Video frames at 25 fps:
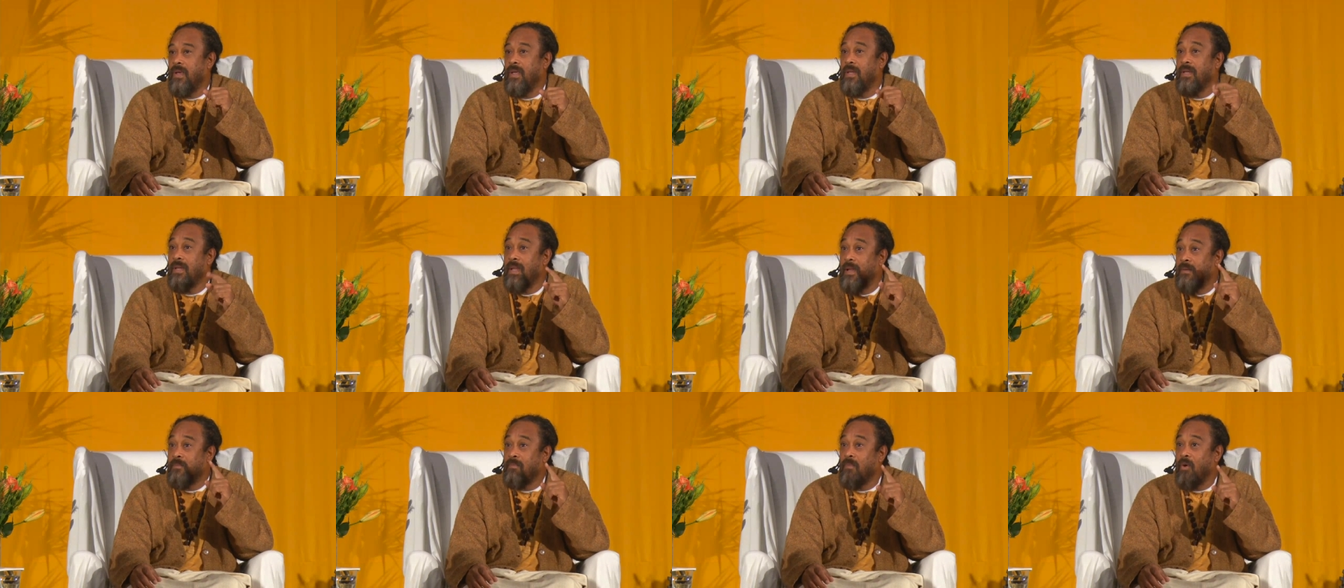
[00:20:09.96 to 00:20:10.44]

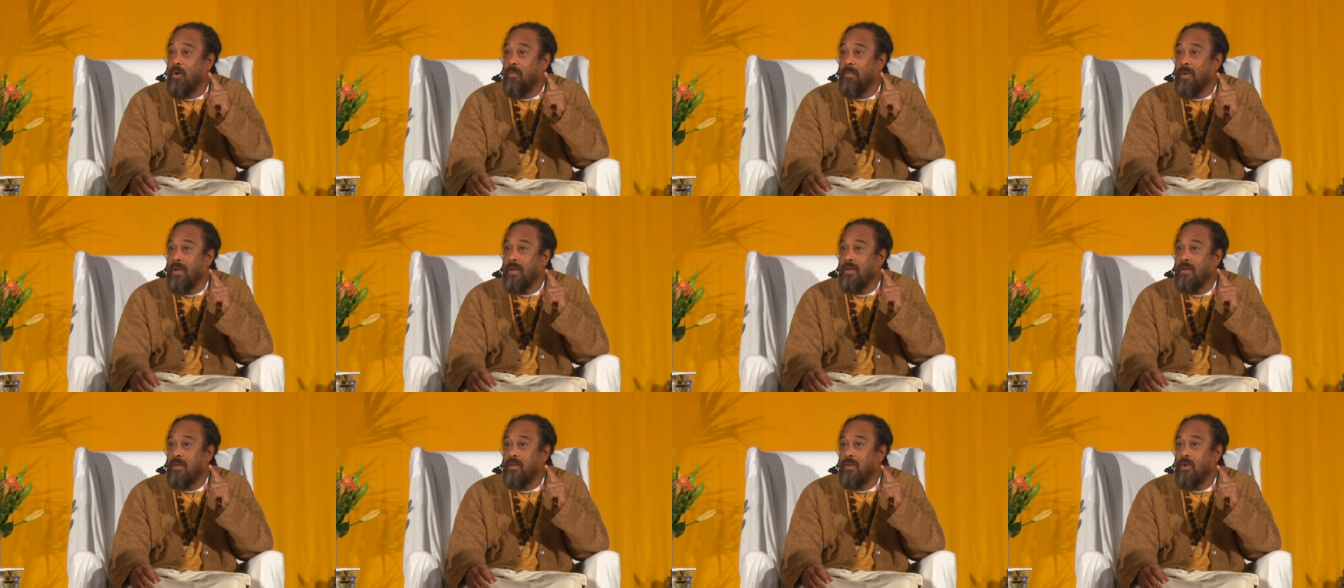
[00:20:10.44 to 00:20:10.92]
in that
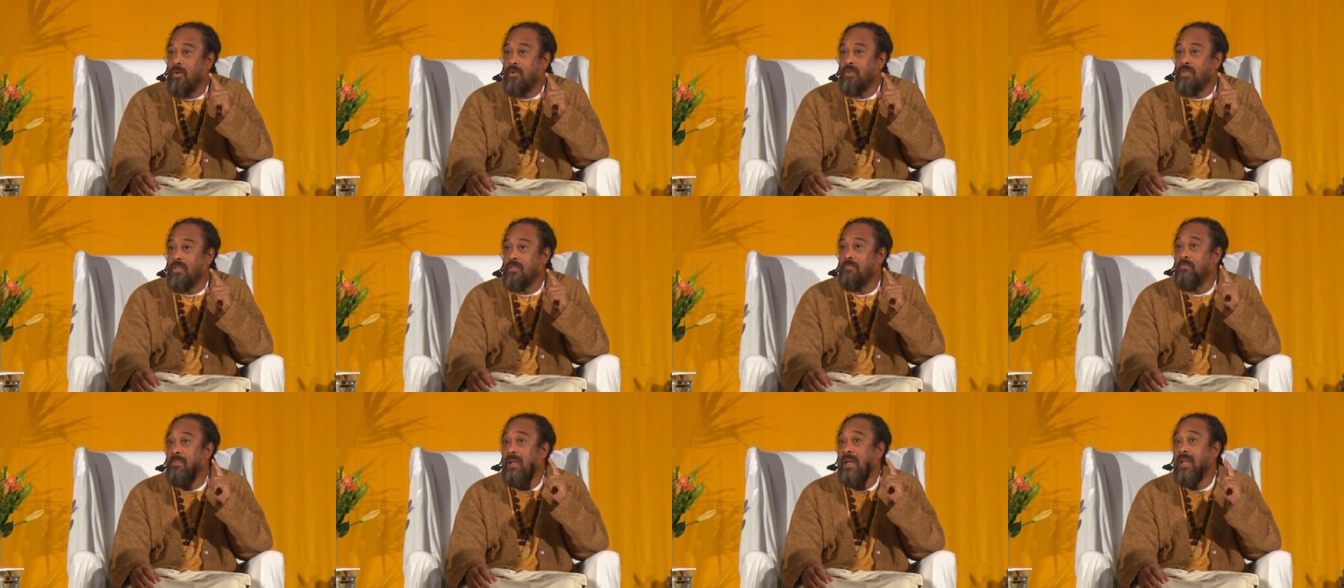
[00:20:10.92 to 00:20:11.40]
moment.
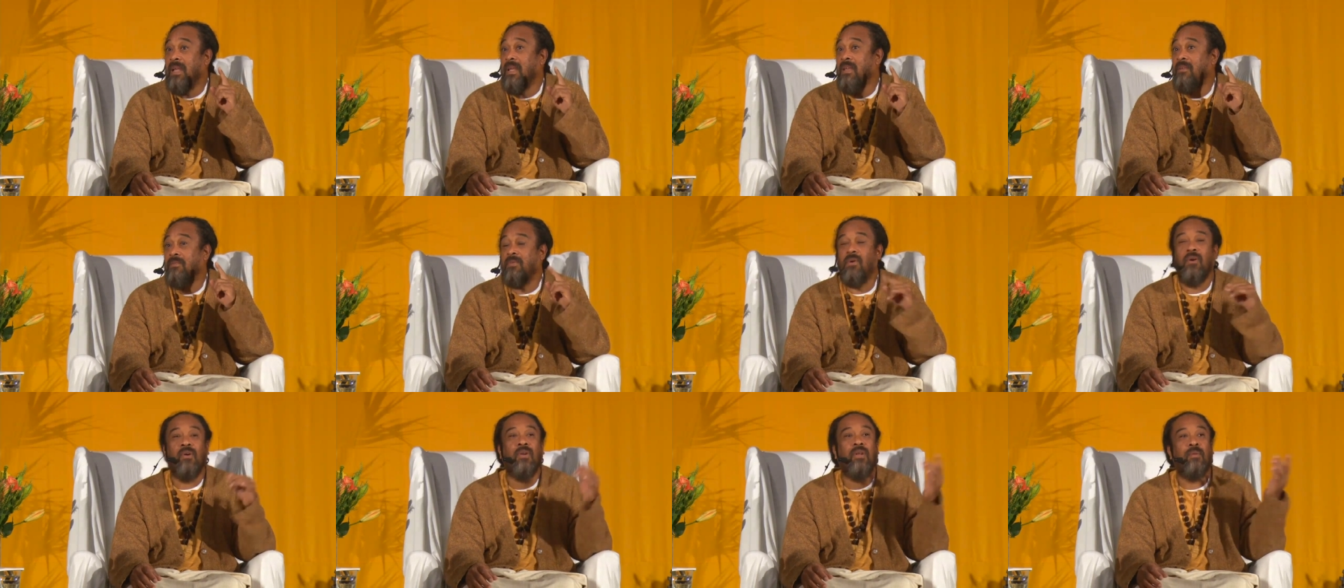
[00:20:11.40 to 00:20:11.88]
Don't just
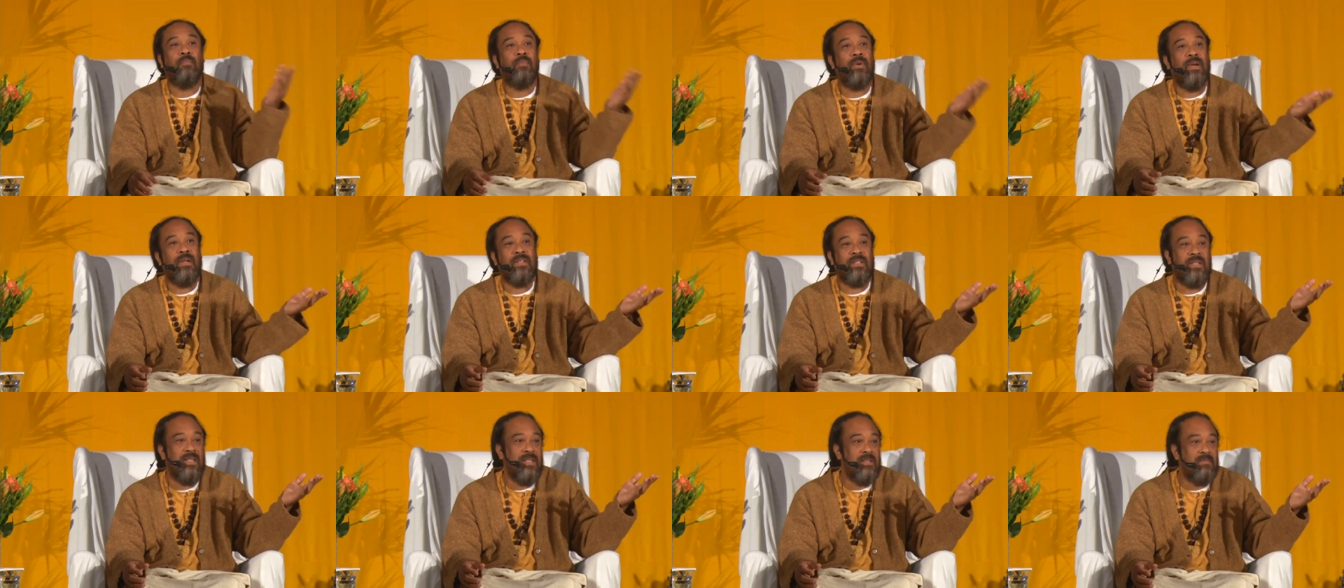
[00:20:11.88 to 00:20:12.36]
believe, oh, the
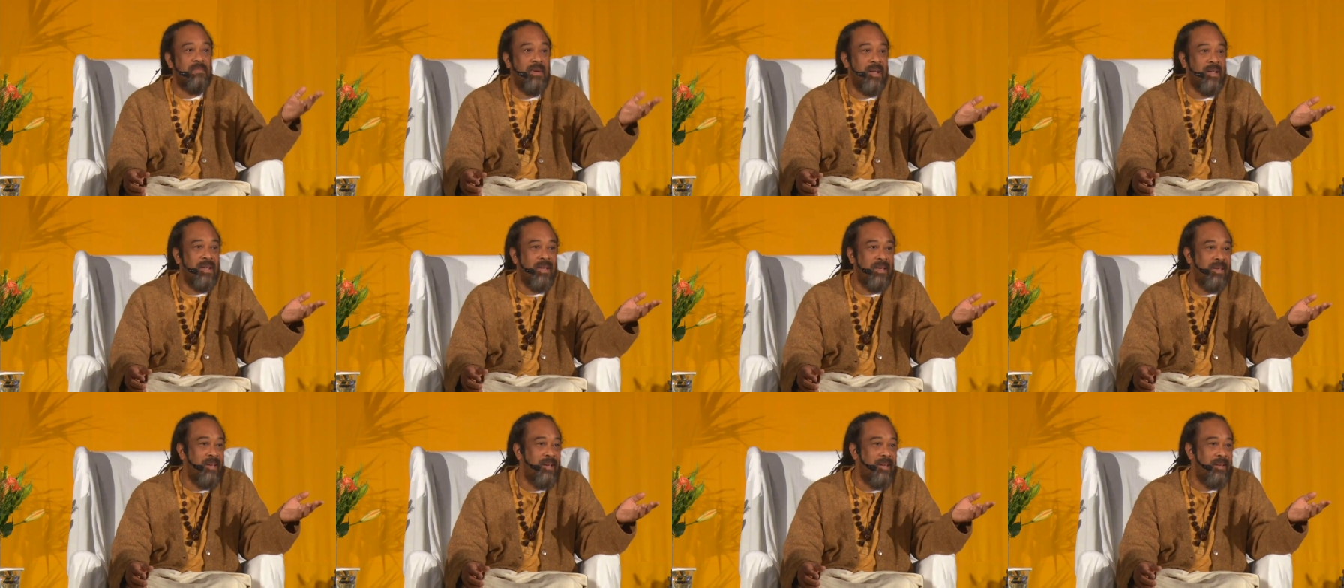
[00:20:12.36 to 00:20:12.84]
person is
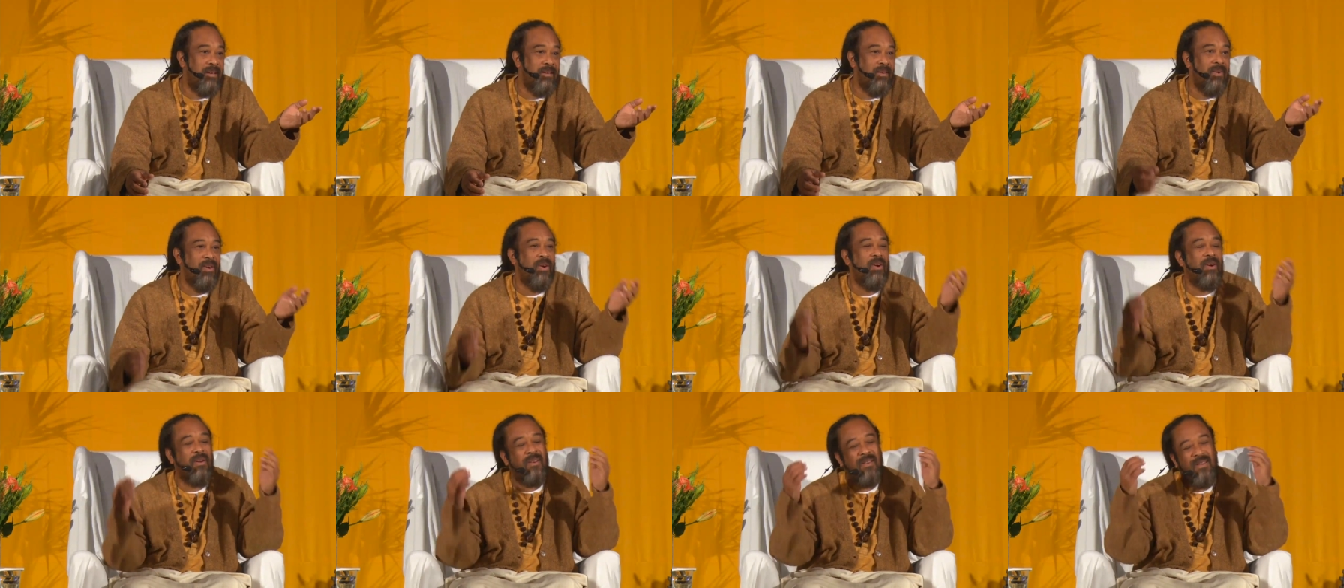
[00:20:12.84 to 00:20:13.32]
back again.
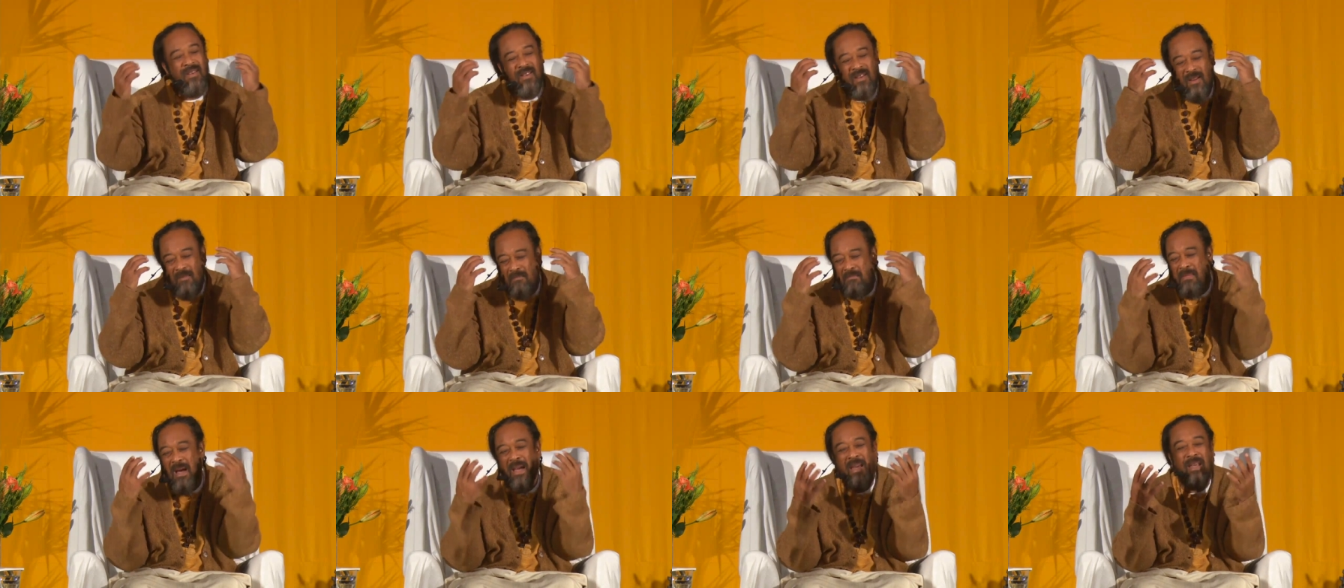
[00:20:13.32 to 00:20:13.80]
Oh,
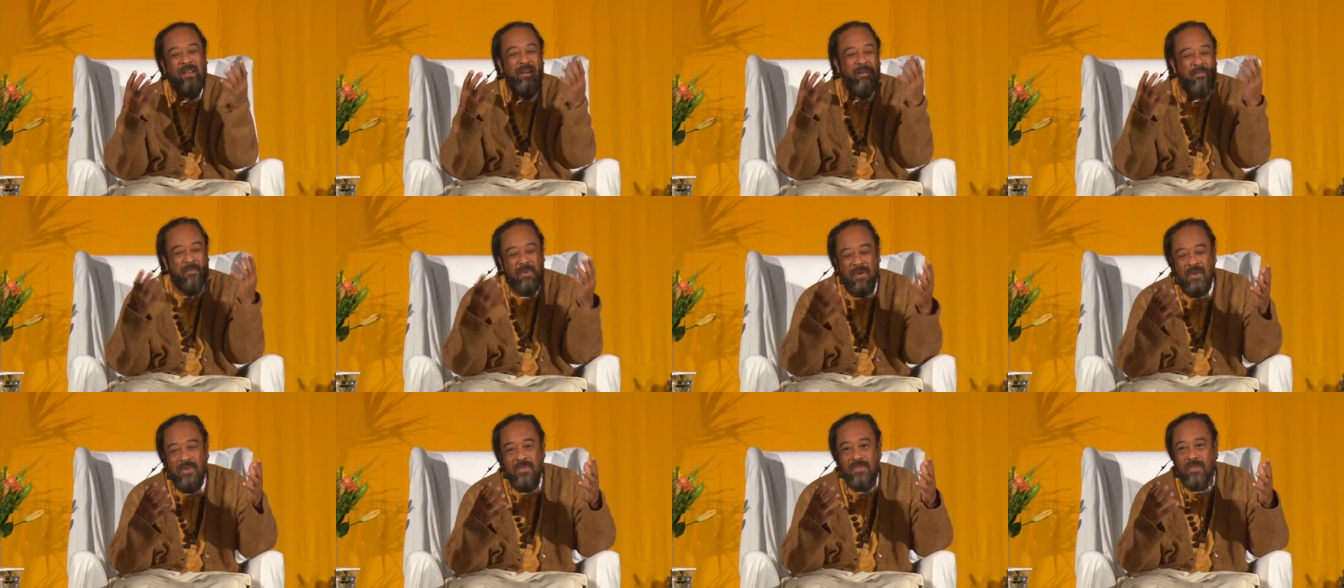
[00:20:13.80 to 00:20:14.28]
I'm back in
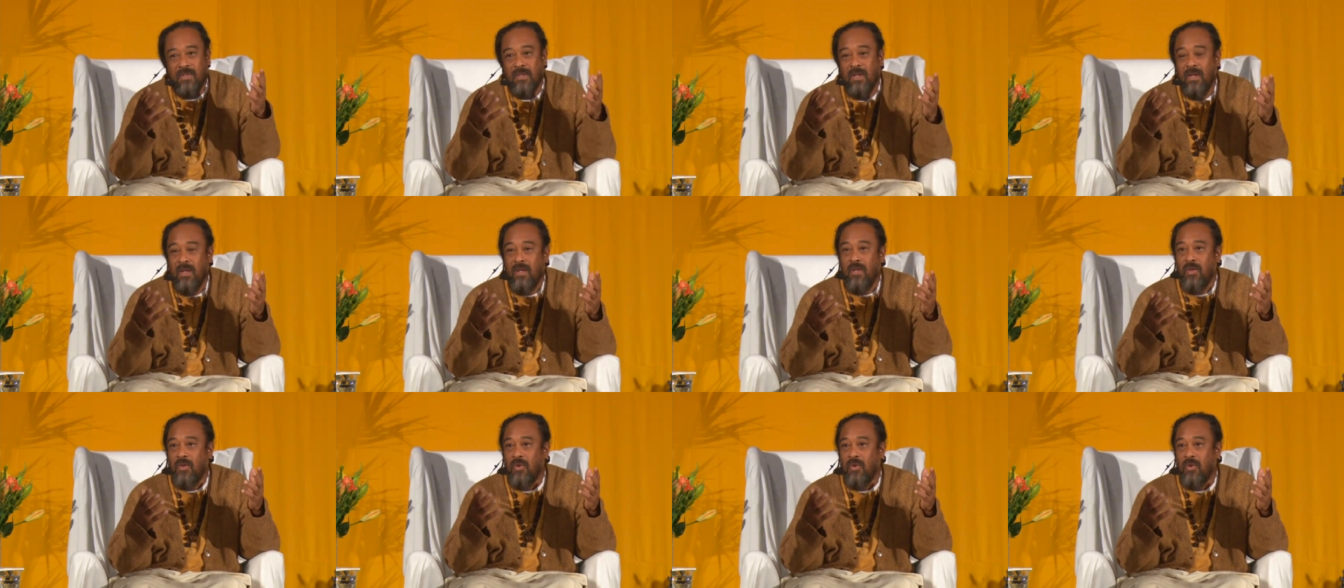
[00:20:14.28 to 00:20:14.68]
the person.